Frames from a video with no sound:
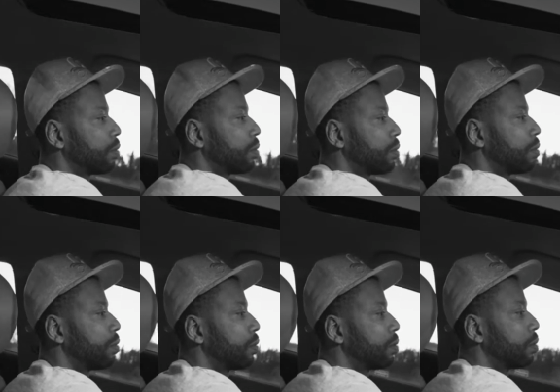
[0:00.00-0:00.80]
Man,
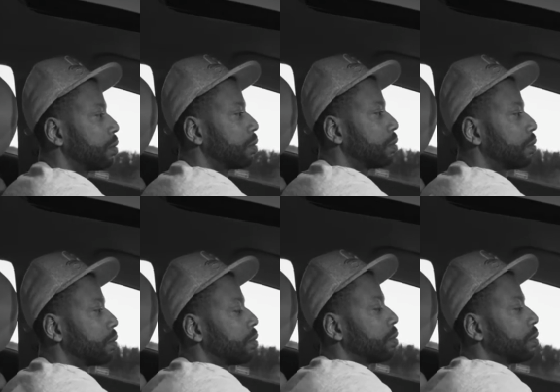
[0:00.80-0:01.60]
do I have a
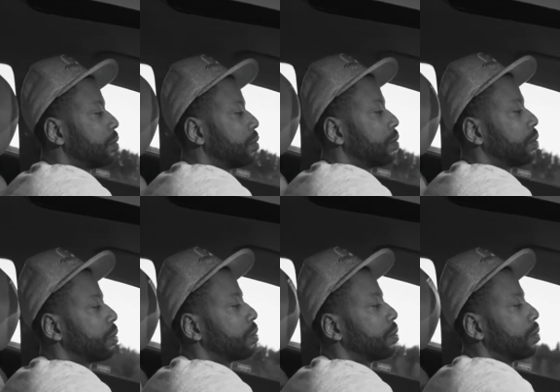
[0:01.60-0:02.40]
story to tell.
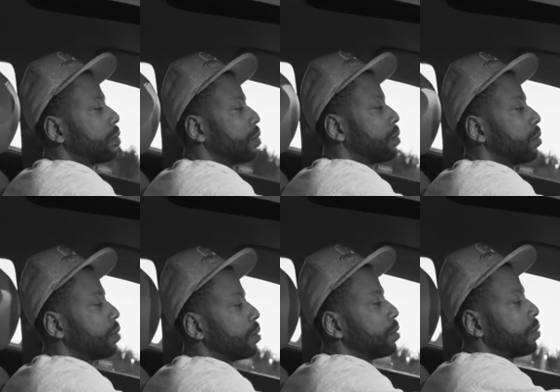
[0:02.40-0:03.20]
It started
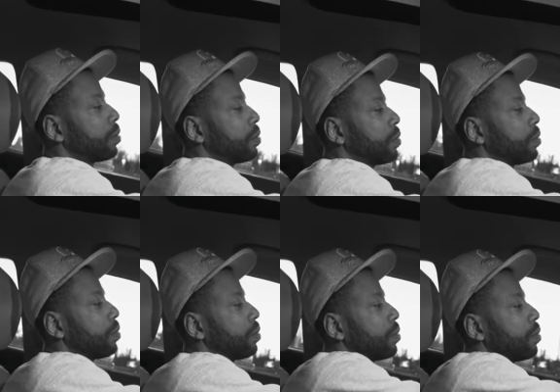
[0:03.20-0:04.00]
in Dallas
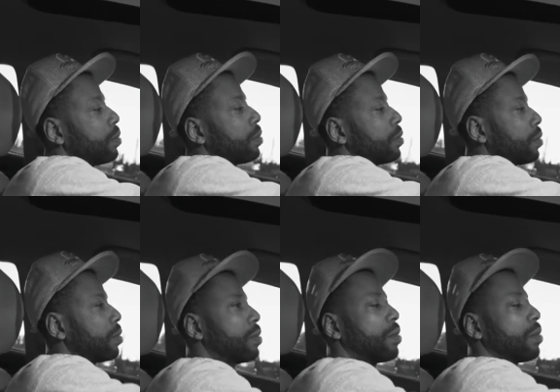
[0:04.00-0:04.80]
with a 10 hour